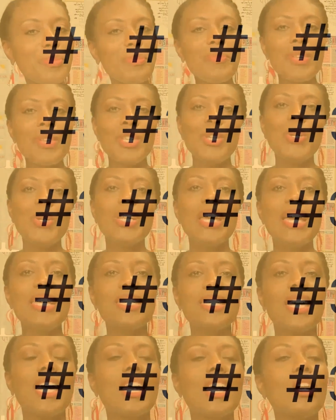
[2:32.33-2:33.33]
You can
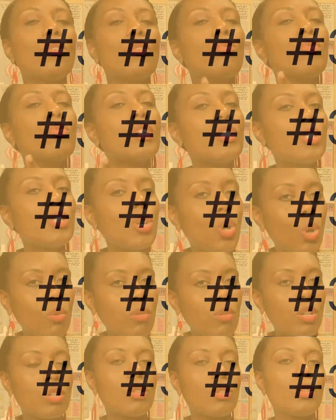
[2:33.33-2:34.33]
ask a
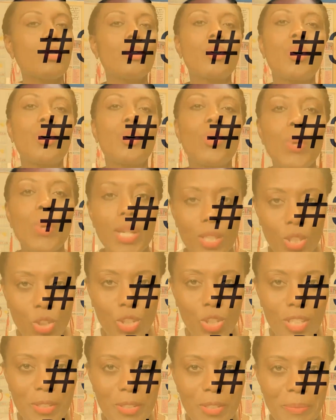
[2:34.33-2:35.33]
rhetorical
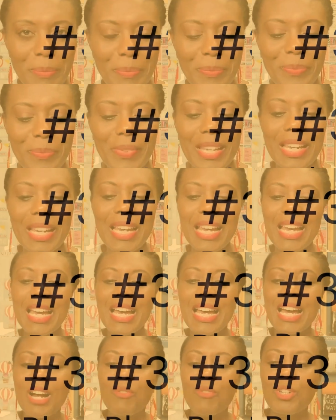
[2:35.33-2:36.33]
question.
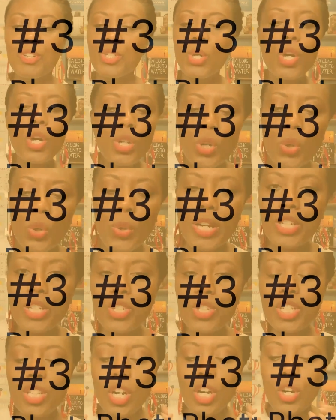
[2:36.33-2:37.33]
Rhetorical
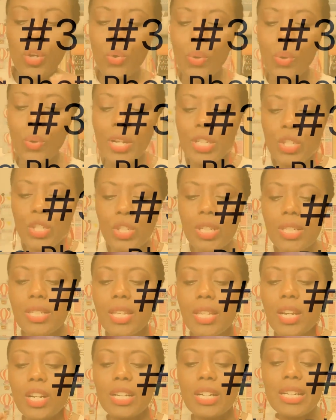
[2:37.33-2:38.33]
questions are questions
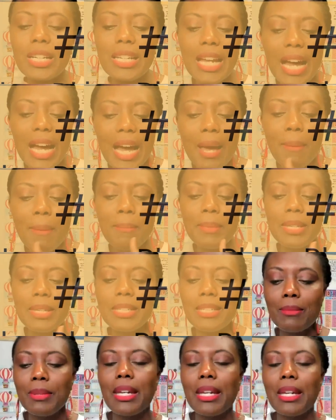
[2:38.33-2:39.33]
that are not meant
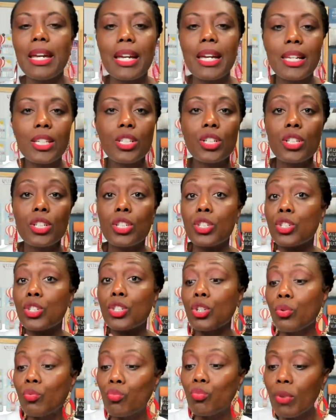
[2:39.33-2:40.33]
to be answered
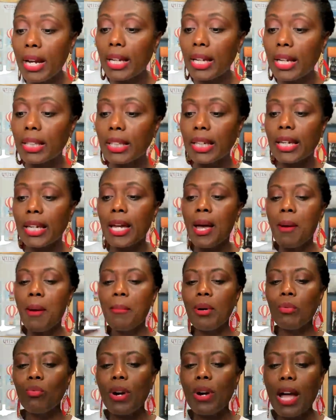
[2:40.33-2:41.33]
directly,
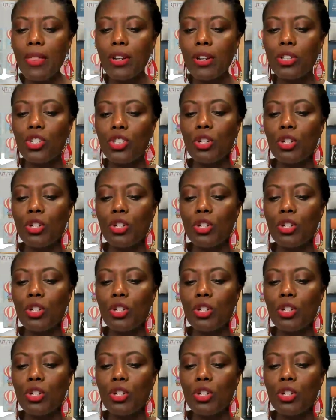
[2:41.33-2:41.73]
but rather to